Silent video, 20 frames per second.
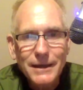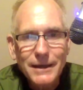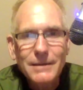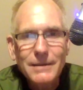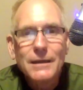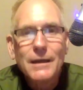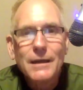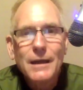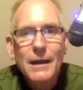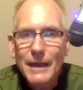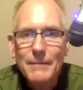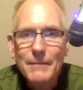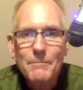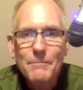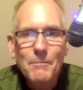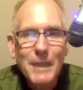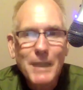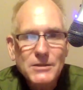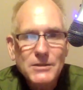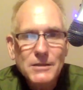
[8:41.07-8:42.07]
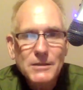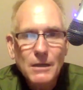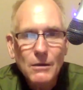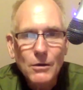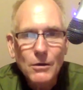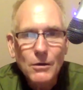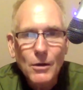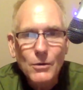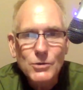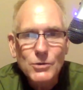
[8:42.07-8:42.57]
that
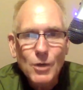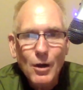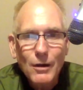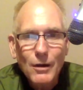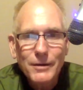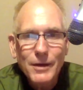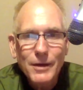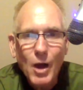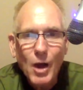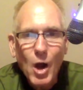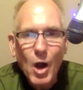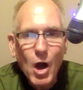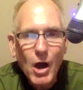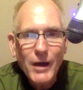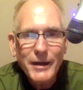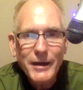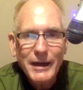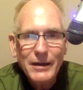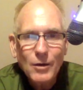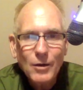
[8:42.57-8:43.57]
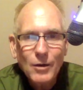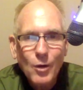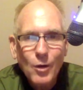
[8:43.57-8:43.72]
Mexico goes on and